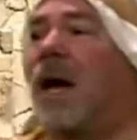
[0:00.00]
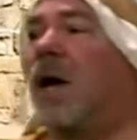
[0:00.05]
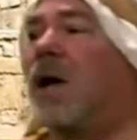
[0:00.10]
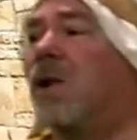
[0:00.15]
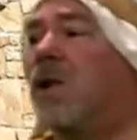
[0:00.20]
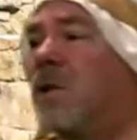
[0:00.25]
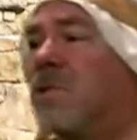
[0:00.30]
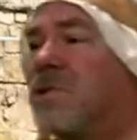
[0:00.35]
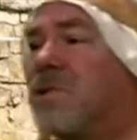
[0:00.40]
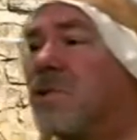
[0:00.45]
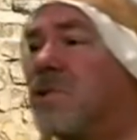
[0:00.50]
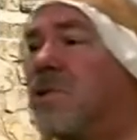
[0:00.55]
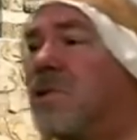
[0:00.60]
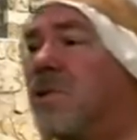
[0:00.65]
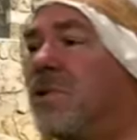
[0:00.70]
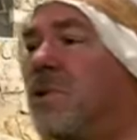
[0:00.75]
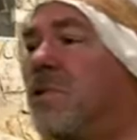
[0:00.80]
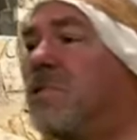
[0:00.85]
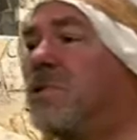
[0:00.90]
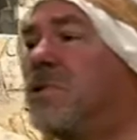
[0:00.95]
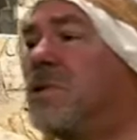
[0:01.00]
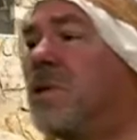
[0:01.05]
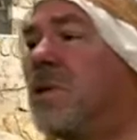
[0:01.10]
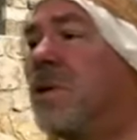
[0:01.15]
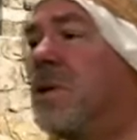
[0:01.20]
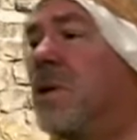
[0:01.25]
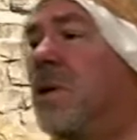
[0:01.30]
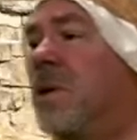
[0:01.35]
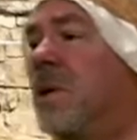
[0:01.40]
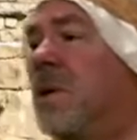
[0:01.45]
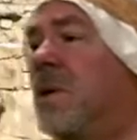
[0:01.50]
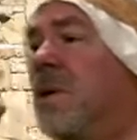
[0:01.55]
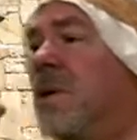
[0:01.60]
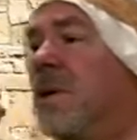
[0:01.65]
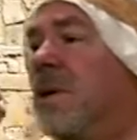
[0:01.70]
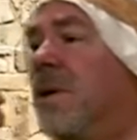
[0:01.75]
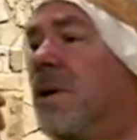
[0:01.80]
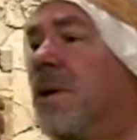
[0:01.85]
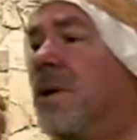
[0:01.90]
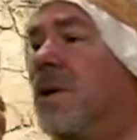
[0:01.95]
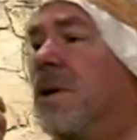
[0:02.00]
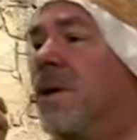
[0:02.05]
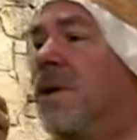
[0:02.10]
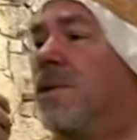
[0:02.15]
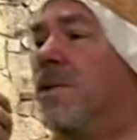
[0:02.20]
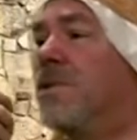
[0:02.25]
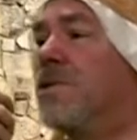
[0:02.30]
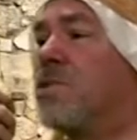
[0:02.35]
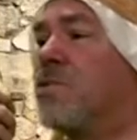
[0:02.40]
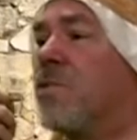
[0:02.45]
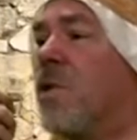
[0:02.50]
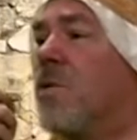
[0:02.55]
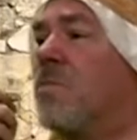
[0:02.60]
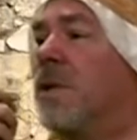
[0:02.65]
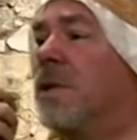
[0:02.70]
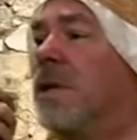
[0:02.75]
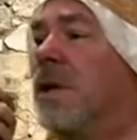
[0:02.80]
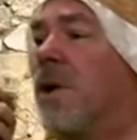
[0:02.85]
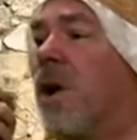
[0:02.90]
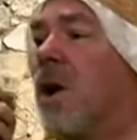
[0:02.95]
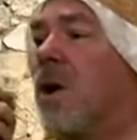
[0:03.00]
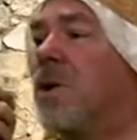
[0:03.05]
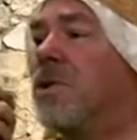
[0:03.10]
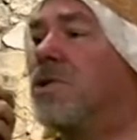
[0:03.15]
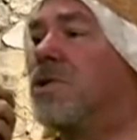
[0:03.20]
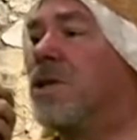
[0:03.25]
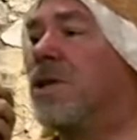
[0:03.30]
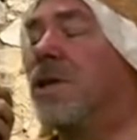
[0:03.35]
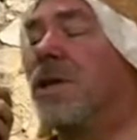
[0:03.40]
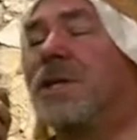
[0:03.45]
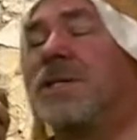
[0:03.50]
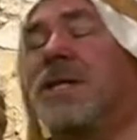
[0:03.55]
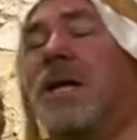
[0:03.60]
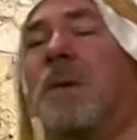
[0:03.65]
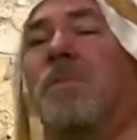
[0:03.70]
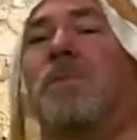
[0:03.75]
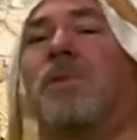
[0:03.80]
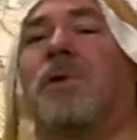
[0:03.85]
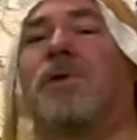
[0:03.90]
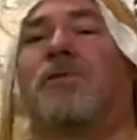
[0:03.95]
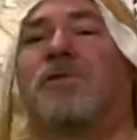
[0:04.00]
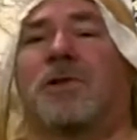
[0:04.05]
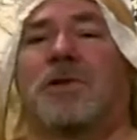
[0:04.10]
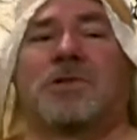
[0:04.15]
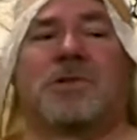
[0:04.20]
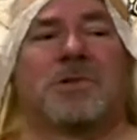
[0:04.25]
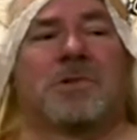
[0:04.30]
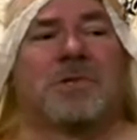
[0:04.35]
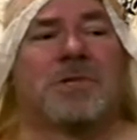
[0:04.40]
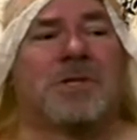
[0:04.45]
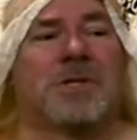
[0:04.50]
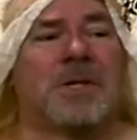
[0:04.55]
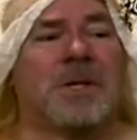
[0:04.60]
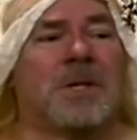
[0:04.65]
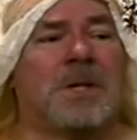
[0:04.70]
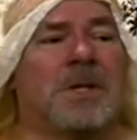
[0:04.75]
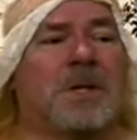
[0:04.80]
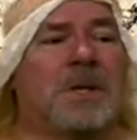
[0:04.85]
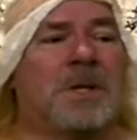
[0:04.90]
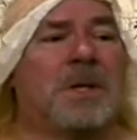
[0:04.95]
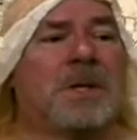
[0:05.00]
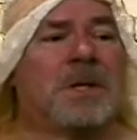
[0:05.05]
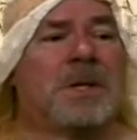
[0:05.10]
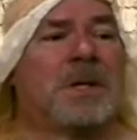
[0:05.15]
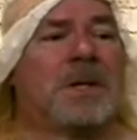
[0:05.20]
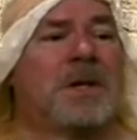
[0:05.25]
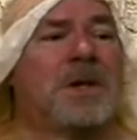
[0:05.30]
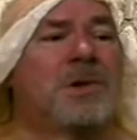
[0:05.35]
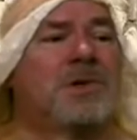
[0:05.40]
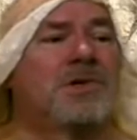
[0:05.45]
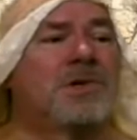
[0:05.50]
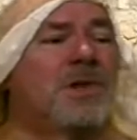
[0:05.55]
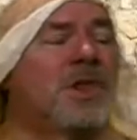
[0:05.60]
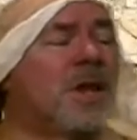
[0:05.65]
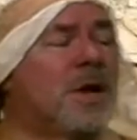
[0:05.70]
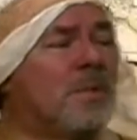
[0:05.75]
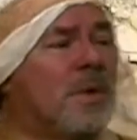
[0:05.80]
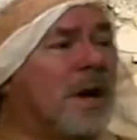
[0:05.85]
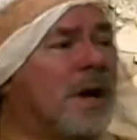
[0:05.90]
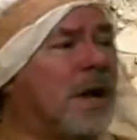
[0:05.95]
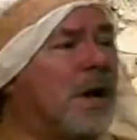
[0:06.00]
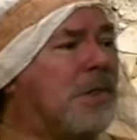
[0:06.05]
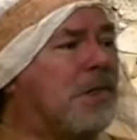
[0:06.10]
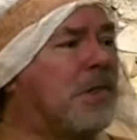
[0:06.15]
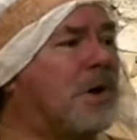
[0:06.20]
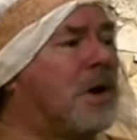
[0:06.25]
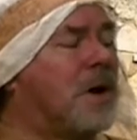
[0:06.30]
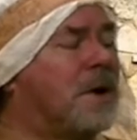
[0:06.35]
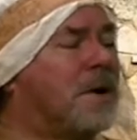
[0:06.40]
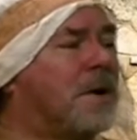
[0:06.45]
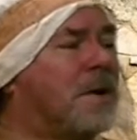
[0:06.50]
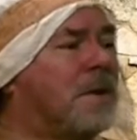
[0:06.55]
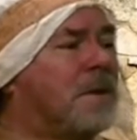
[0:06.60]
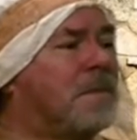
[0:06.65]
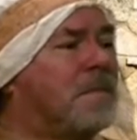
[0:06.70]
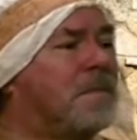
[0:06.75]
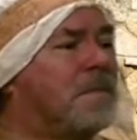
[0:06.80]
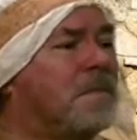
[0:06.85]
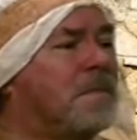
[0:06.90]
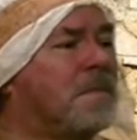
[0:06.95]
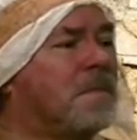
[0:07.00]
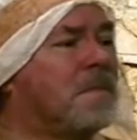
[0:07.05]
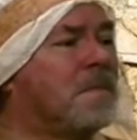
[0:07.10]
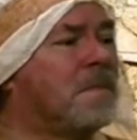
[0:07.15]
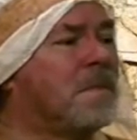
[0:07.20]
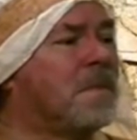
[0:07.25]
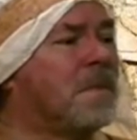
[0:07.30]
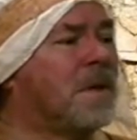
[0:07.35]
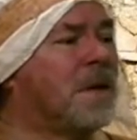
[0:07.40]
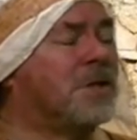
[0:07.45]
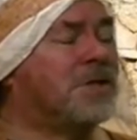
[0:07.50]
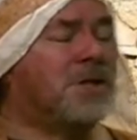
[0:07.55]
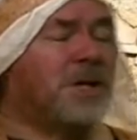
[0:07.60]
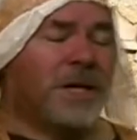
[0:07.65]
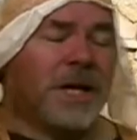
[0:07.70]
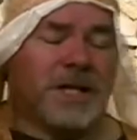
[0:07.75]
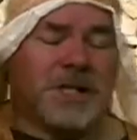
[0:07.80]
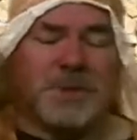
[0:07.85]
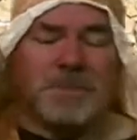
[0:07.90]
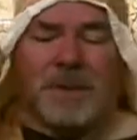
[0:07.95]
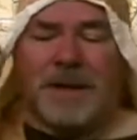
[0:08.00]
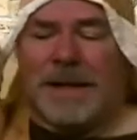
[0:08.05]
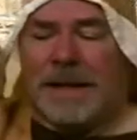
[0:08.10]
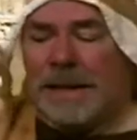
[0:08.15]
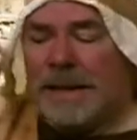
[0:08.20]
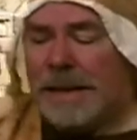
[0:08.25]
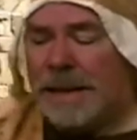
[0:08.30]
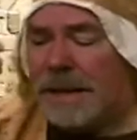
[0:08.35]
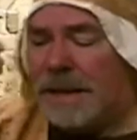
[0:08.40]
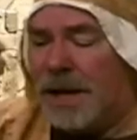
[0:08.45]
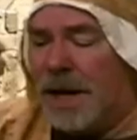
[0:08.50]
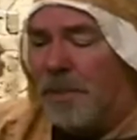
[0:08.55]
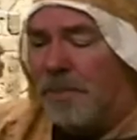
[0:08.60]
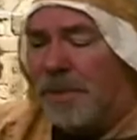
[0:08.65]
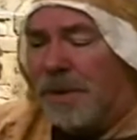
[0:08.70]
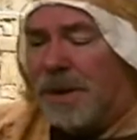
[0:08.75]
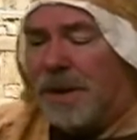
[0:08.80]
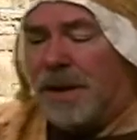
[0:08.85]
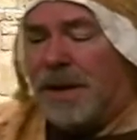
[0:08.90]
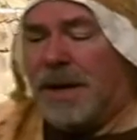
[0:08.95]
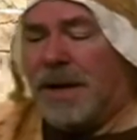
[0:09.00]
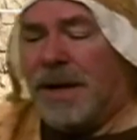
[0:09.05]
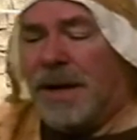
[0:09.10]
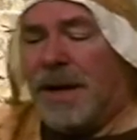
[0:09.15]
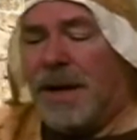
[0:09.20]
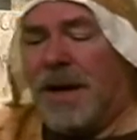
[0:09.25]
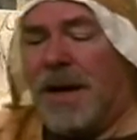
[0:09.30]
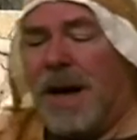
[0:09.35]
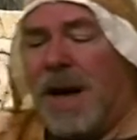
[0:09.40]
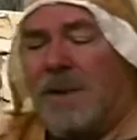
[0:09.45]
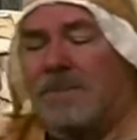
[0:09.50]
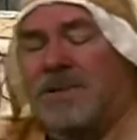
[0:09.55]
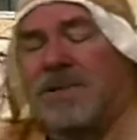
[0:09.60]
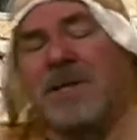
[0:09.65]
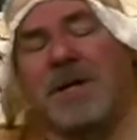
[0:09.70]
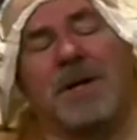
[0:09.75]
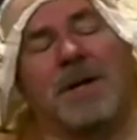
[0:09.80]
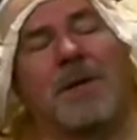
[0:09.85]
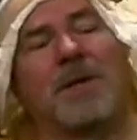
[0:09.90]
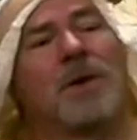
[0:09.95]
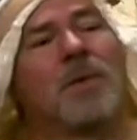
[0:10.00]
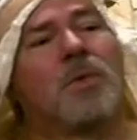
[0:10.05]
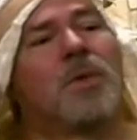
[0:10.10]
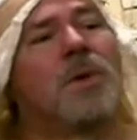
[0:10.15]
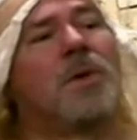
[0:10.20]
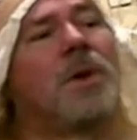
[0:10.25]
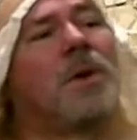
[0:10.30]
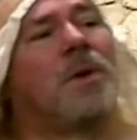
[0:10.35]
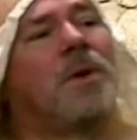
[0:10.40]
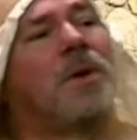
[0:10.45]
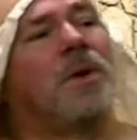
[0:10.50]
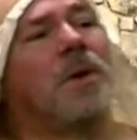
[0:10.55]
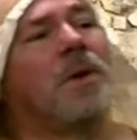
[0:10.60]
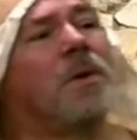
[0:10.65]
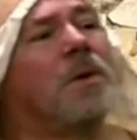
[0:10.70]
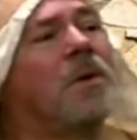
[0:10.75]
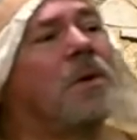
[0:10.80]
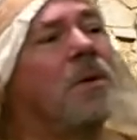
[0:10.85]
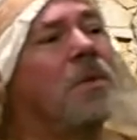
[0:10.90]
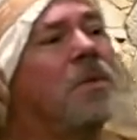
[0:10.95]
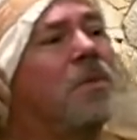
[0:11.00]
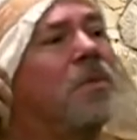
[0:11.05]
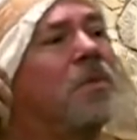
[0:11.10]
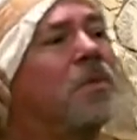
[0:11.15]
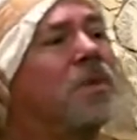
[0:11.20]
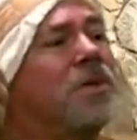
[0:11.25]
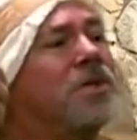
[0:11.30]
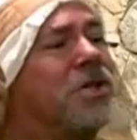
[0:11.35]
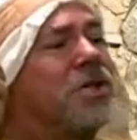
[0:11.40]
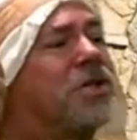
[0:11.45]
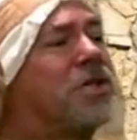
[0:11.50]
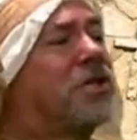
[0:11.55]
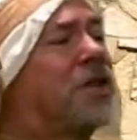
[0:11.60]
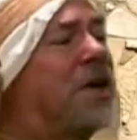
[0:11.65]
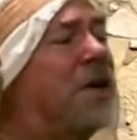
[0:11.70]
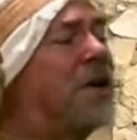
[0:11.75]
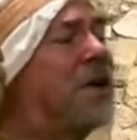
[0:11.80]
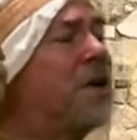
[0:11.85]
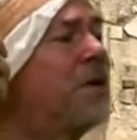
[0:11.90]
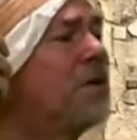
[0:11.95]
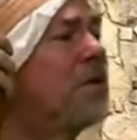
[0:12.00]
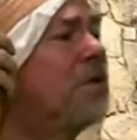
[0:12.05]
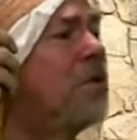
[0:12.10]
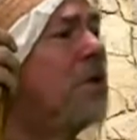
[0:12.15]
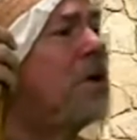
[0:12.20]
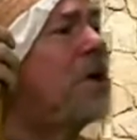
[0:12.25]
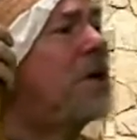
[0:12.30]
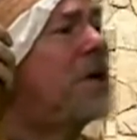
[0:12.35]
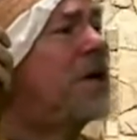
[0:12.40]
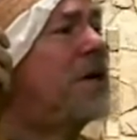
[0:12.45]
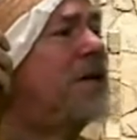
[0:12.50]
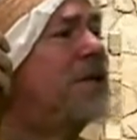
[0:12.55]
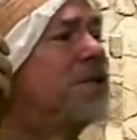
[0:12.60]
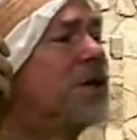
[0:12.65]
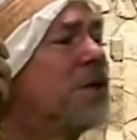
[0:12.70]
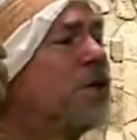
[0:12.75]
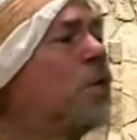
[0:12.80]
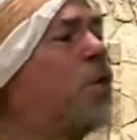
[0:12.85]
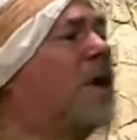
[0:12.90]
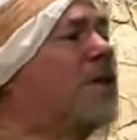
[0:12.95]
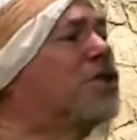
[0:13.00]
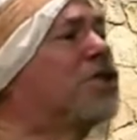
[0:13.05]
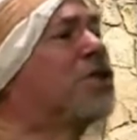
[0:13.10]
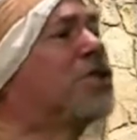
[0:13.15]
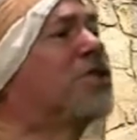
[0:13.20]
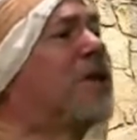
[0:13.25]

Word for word: closer to those, those Roman guards and the temple officials, closer than what I thought. She gets me cleaned up, and I'm sitting there. We're, were just sitting there looking at each other. What just